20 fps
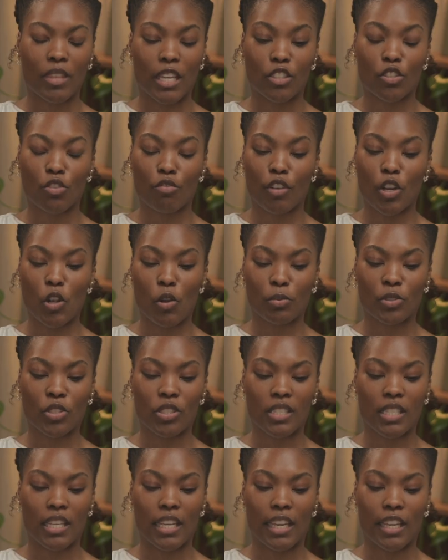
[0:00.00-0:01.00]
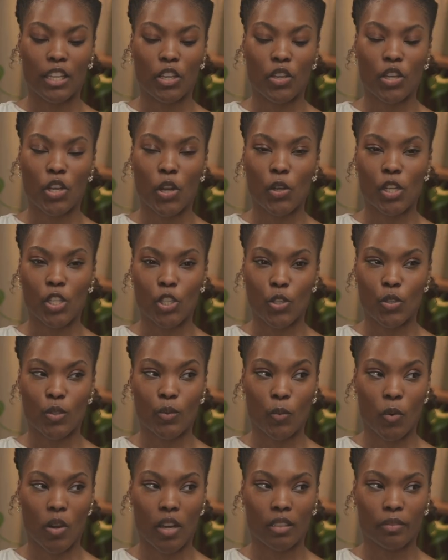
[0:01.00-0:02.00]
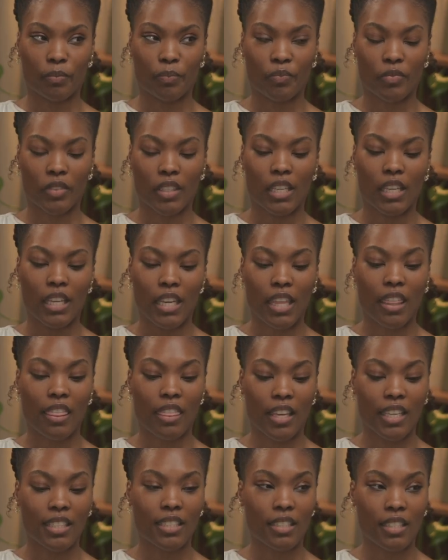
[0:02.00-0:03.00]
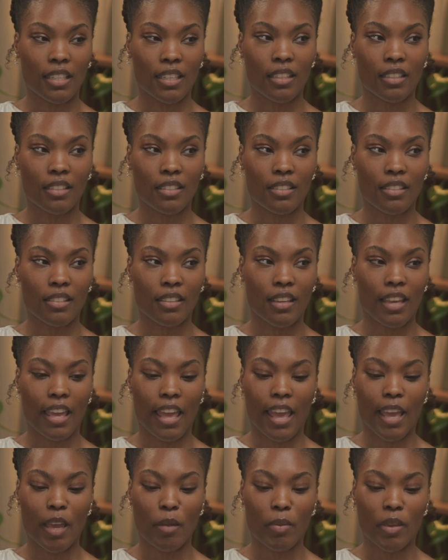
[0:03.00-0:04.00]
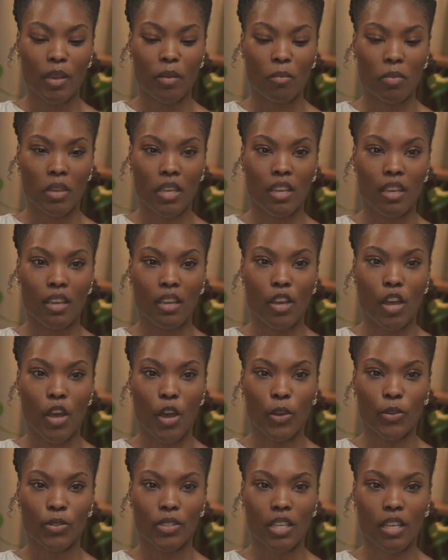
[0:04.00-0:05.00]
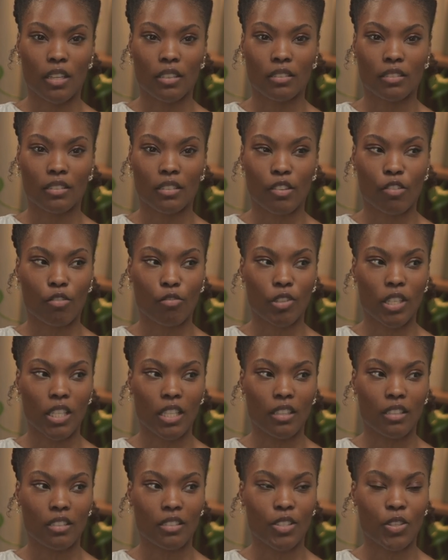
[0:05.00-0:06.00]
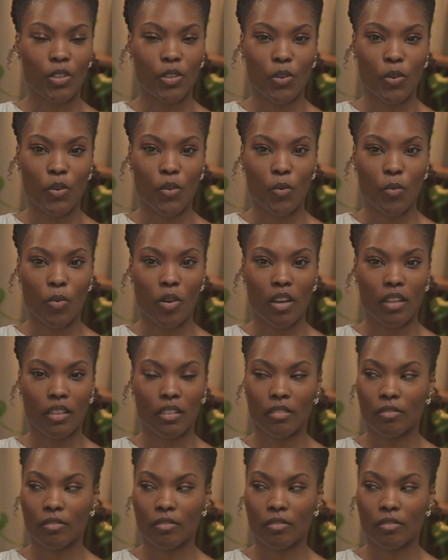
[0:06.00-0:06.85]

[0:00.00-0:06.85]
There's 3 options here. You can only choose one. Theatre digs, Airbnb, hotel. 3, 2, 1.